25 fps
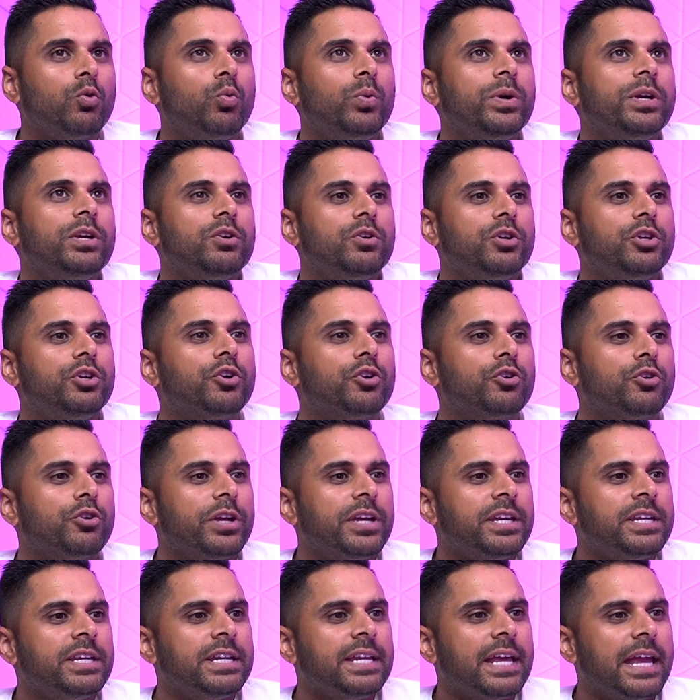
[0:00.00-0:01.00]
you're
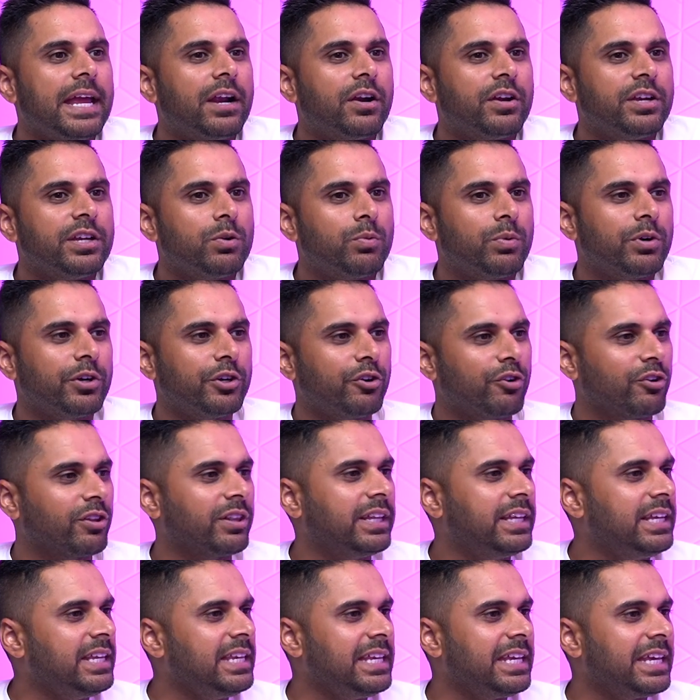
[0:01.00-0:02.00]
in an area where you're
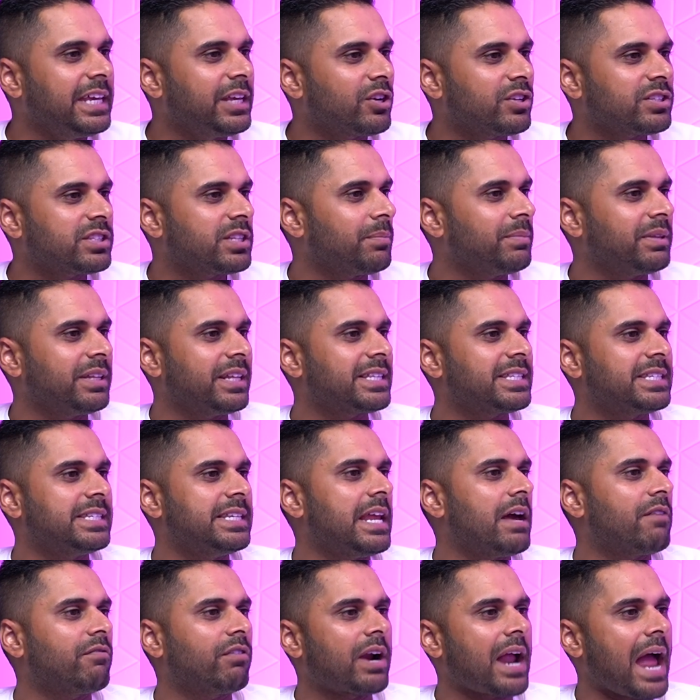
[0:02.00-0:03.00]
leaning in on something that's
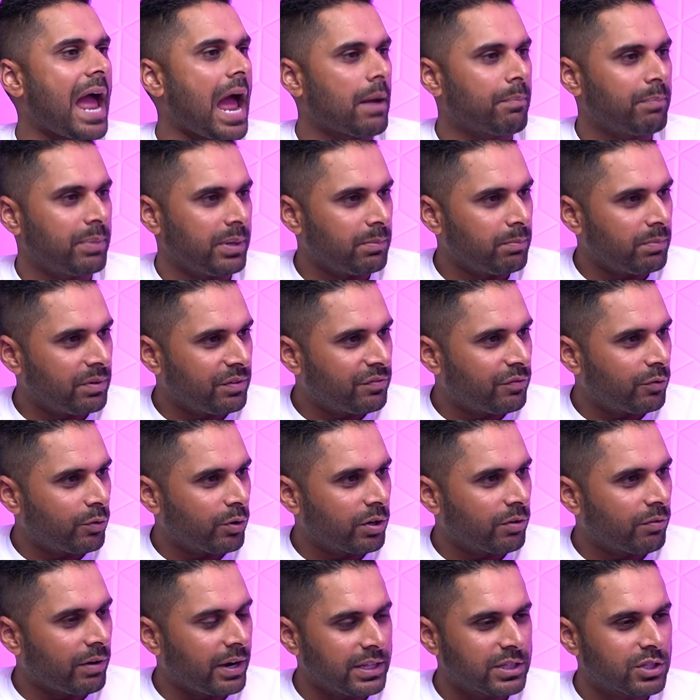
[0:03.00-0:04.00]
never happened before,
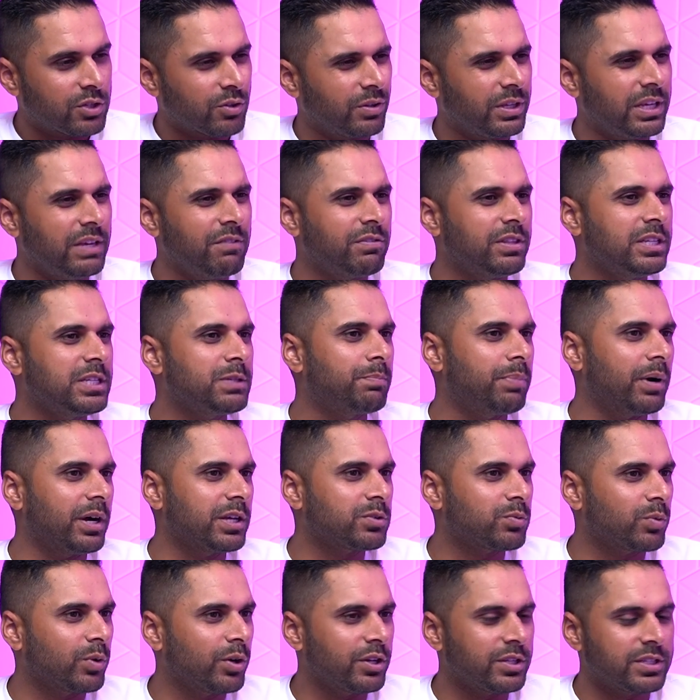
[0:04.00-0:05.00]
right? So even these
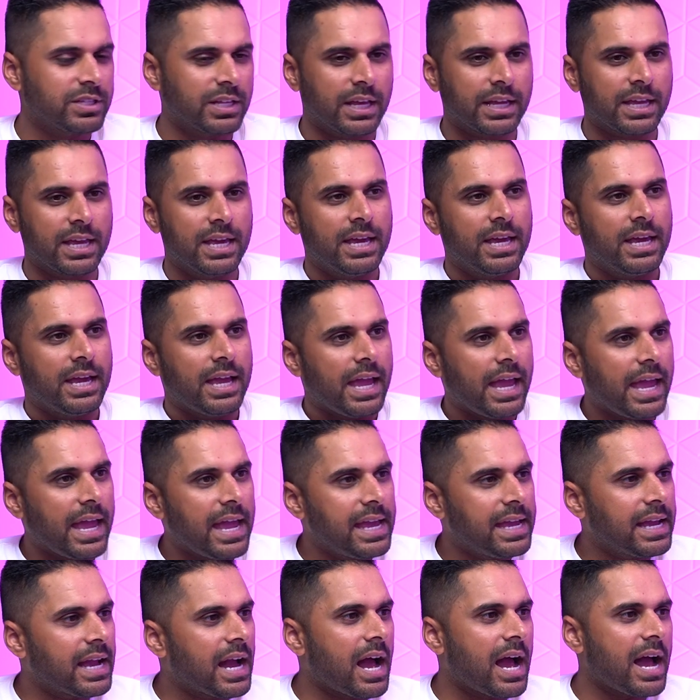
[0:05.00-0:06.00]
buzzwords like
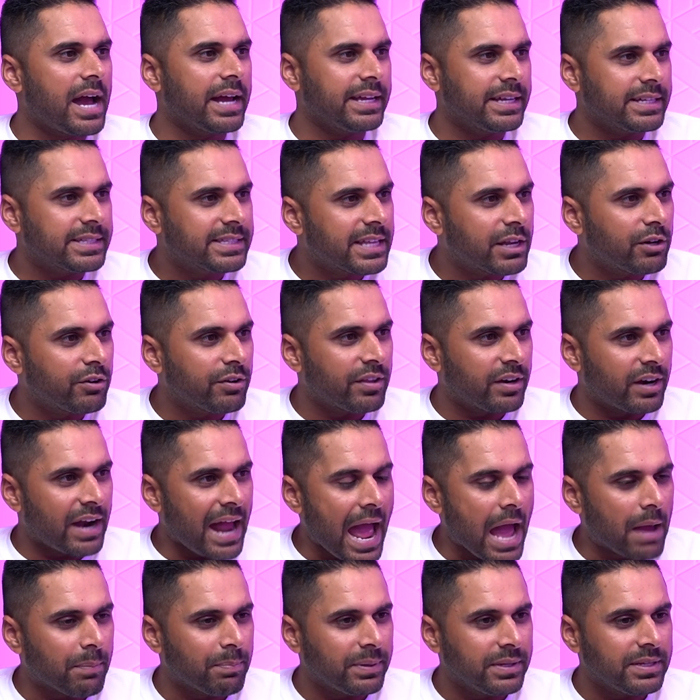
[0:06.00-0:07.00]
AI, et cetera, that
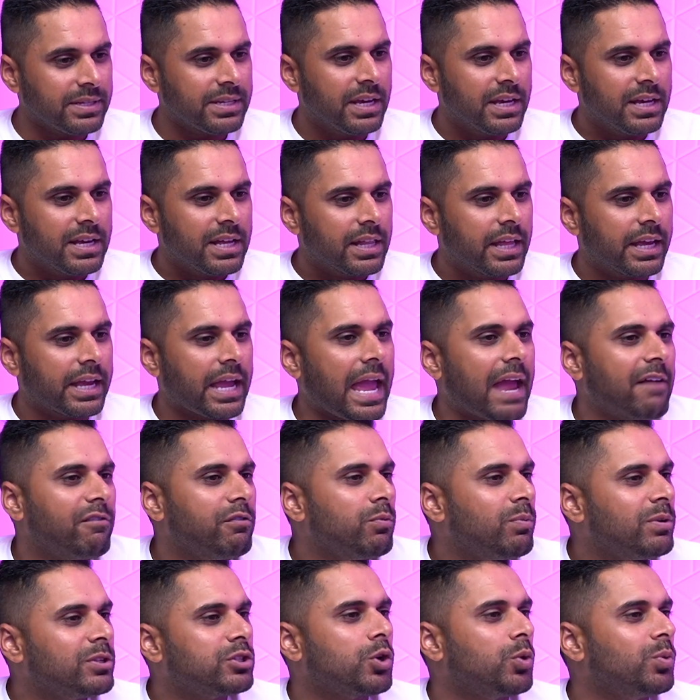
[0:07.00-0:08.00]
happen, like
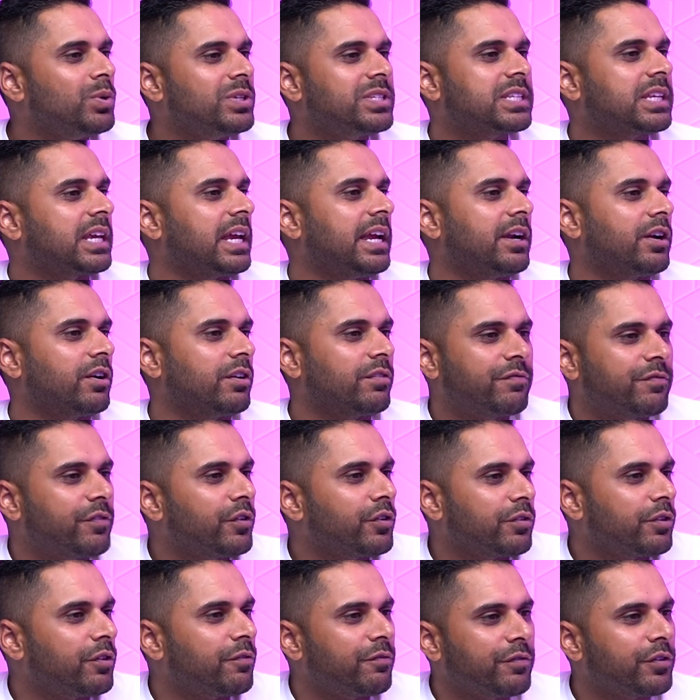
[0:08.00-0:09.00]
everyone's always scared.
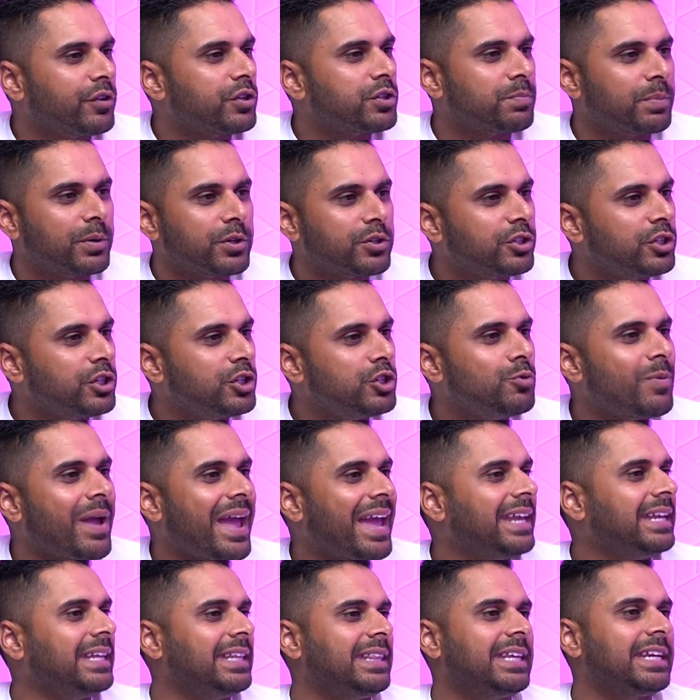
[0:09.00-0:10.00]
The first person to do
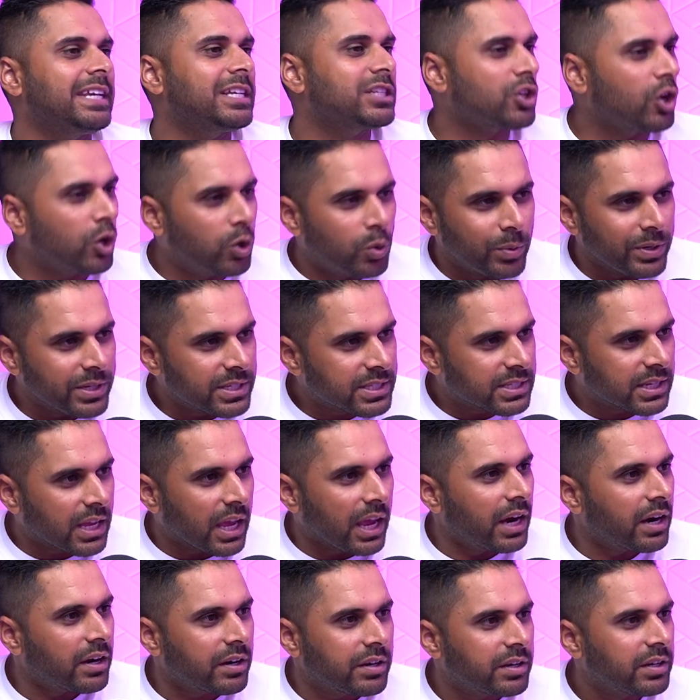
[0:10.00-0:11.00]
anything is always
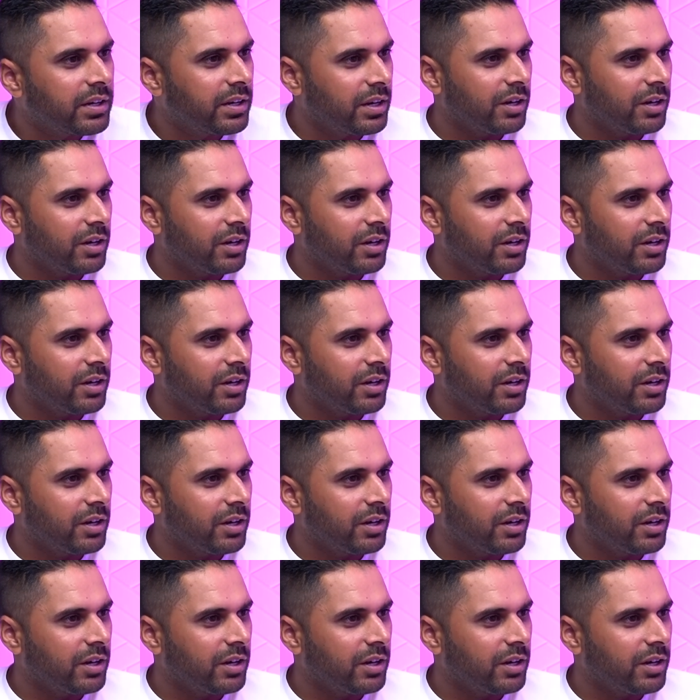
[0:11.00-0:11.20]
scared.